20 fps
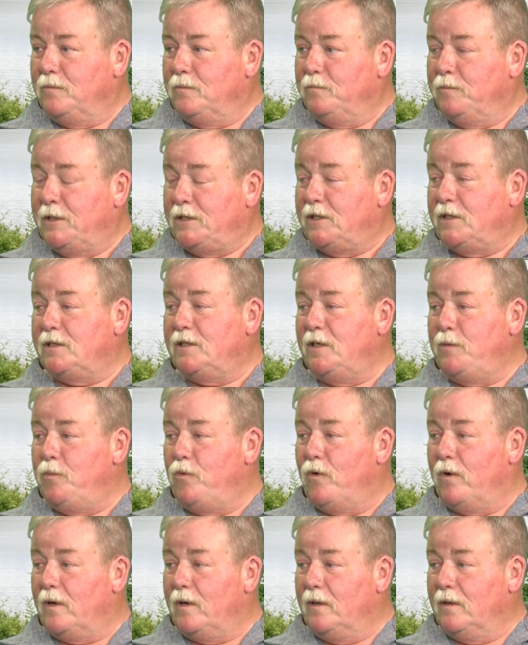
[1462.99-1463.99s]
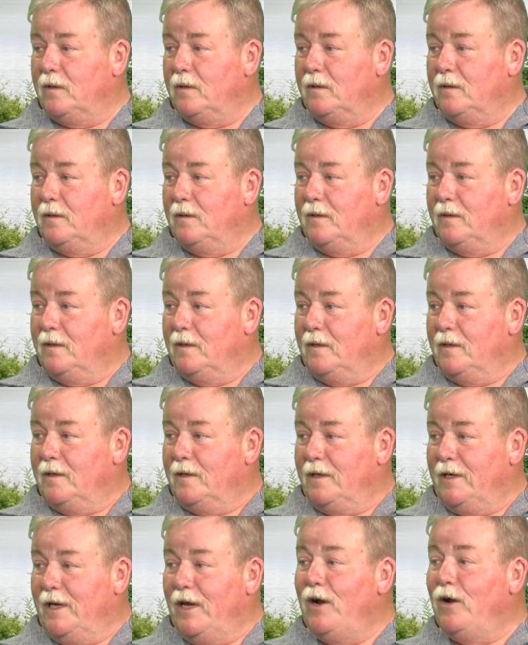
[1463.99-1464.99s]
Mystic Seaport.
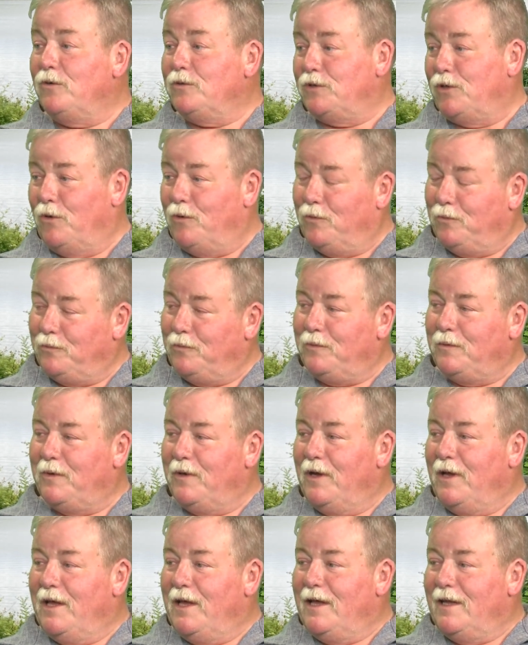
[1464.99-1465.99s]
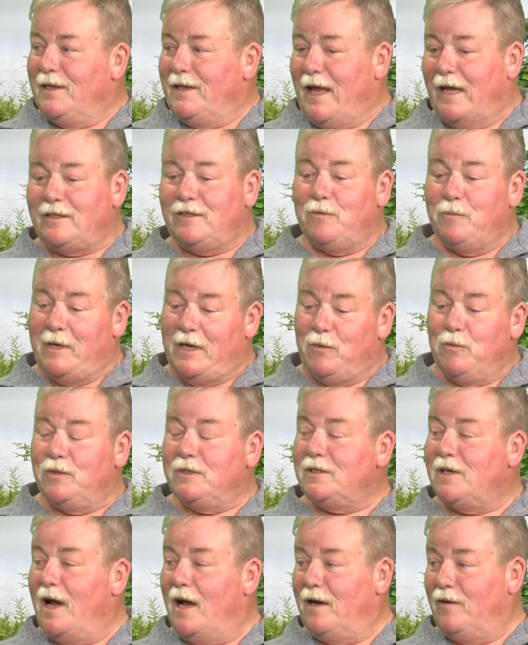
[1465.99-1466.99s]
You know, so yeah. that to me
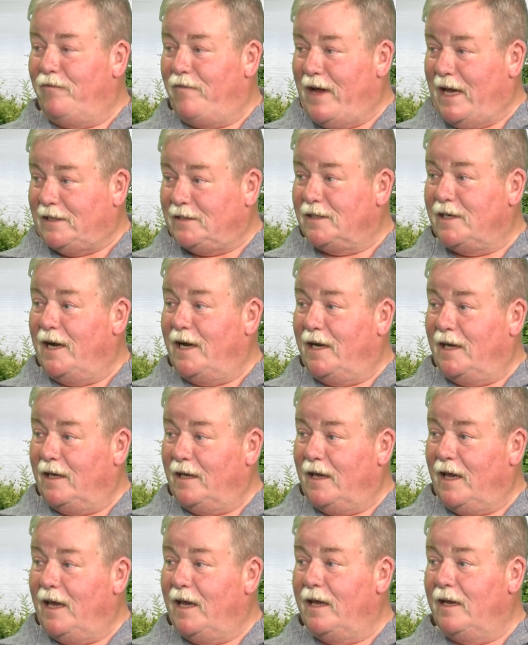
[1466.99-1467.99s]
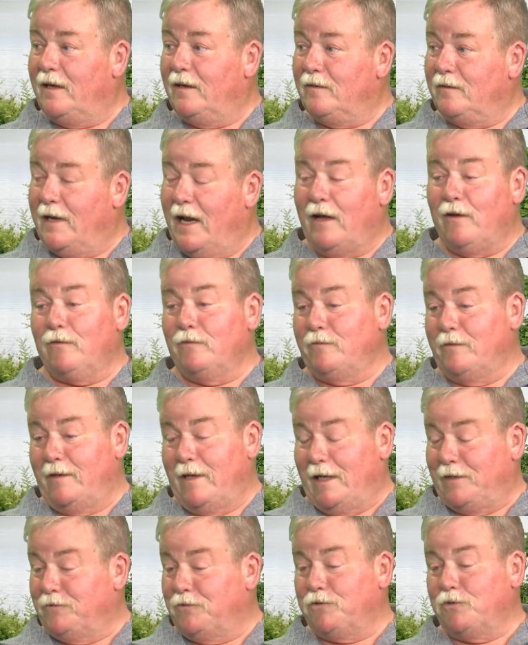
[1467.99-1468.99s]
was kind of fascinating. And now
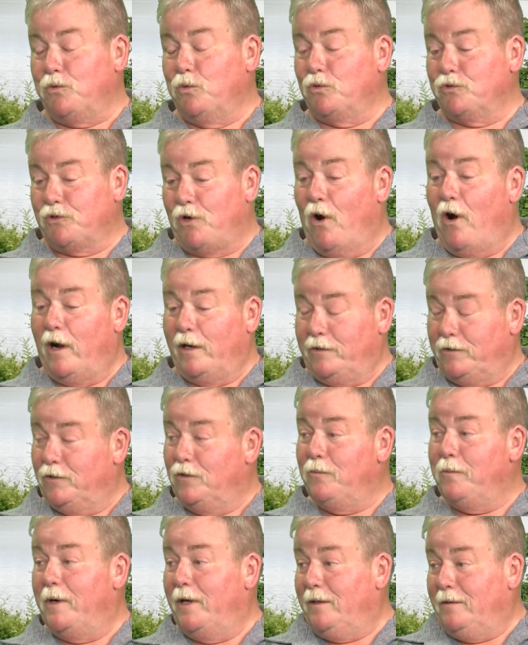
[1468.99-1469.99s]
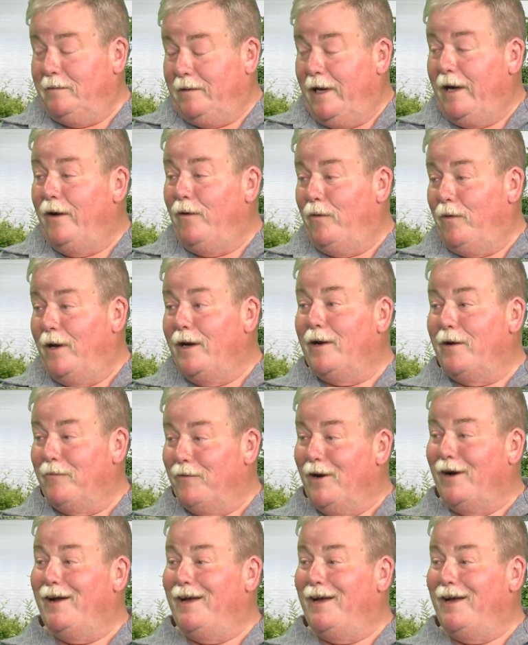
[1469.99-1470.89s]
that school's gone too, but you know, whatever.